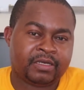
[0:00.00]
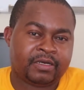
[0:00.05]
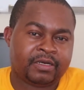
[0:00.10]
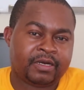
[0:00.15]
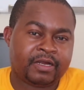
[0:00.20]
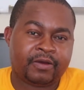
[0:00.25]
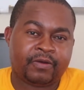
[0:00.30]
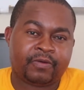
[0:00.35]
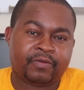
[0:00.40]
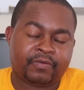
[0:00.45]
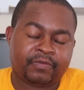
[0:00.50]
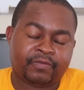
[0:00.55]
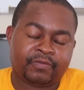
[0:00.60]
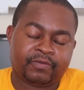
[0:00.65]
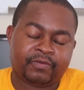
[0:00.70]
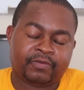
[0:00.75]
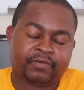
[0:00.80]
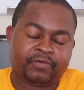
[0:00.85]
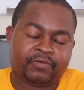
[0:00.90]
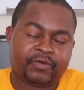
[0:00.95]
Now,
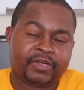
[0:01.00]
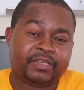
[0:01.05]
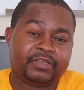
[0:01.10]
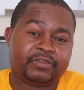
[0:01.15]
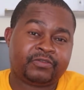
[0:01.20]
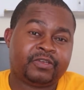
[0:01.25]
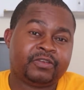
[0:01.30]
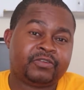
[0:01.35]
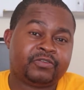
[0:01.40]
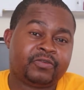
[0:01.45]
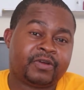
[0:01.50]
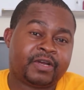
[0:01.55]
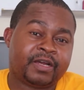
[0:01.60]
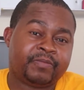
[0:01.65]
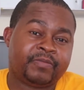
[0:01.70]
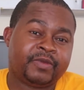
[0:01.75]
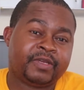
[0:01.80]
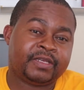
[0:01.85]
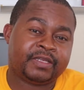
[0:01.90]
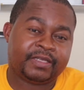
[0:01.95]
what is going to
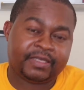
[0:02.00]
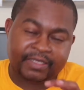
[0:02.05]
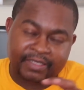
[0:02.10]
happen